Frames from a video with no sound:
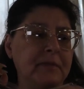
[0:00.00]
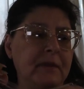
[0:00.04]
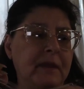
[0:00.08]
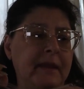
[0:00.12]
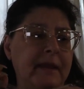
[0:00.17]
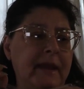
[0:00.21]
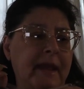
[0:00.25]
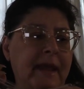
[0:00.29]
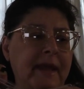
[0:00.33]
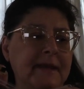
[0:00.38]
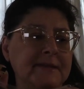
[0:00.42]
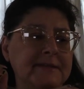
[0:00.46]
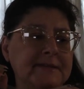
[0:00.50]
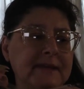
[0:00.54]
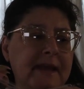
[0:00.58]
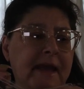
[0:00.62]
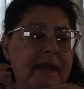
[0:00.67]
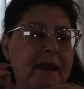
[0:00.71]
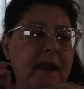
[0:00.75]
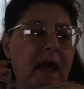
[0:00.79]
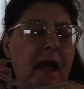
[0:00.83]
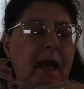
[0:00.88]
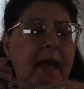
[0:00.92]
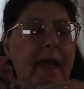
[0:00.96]
It has
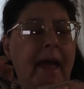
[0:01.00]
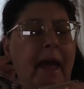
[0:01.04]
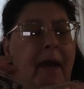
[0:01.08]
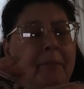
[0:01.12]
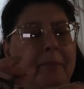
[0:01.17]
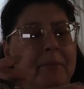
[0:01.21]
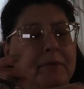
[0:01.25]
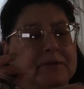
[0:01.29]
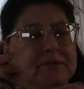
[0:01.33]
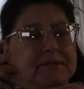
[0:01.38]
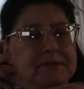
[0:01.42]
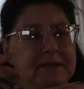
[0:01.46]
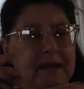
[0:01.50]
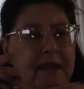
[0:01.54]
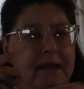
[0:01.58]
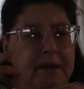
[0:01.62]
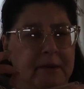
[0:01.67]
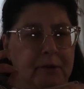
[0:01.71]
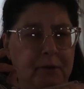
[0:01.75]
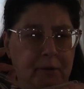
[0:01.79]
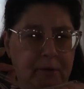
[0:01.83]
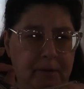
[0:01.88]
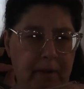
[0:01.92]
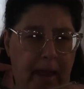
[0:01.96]
that apple
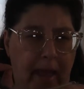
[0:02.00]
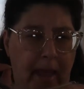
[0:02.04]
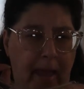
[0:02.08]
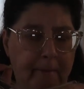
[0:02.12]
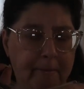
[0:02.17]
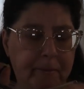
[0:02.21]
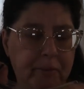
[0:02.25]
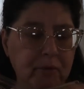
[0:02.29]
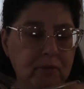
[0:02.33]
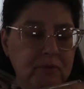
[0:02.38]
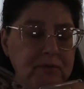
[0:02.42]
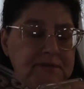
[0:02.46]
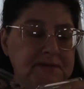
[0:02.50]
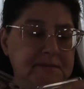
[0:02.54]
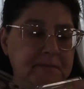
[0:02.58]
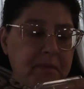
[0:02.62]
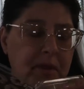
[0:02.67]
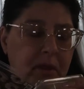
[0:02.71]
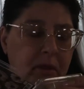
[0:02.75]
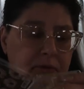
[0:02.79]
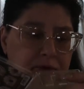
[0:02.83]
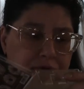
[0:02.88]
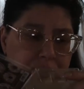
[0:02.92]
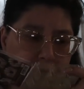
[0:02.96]
cider apple
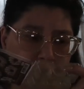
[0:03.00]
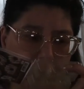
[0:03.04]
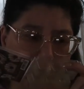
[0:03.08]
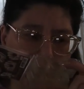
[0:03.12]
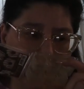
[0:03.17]
smell to